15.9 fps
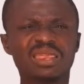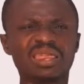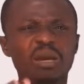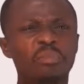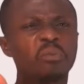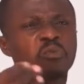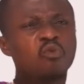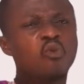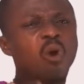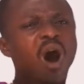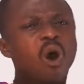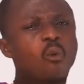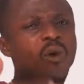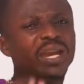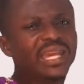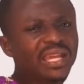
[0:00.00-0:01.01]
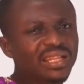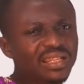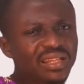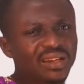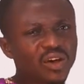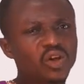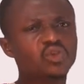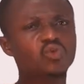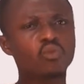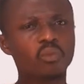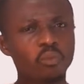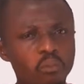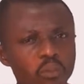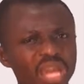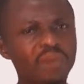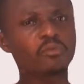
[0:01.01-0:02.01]
The people who are working also
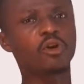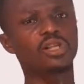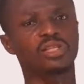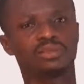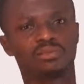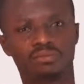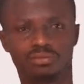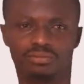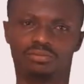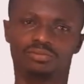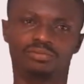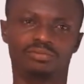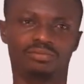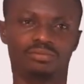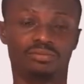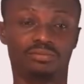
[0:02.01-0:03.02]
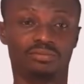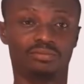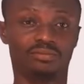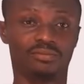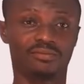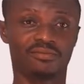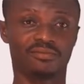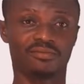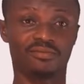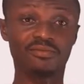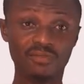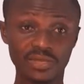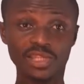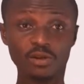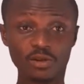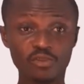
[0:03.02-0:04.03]
make money.
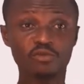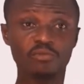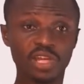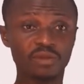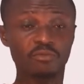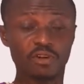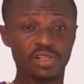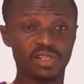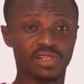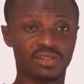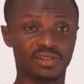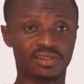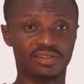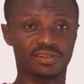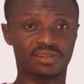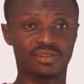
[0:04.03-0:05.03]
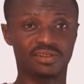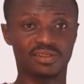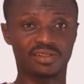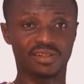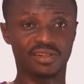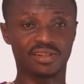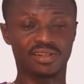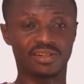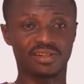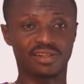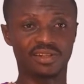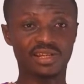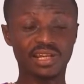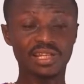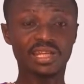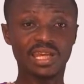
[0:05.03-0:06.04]
They also make money.
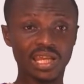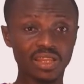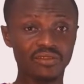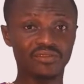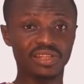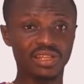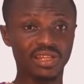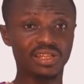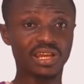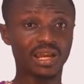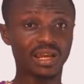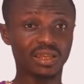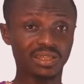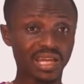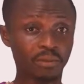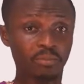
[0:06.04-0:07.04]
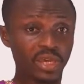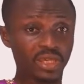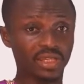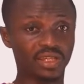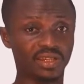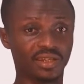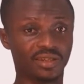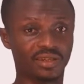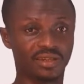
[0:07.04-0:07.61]
At the end of the day, they are paid.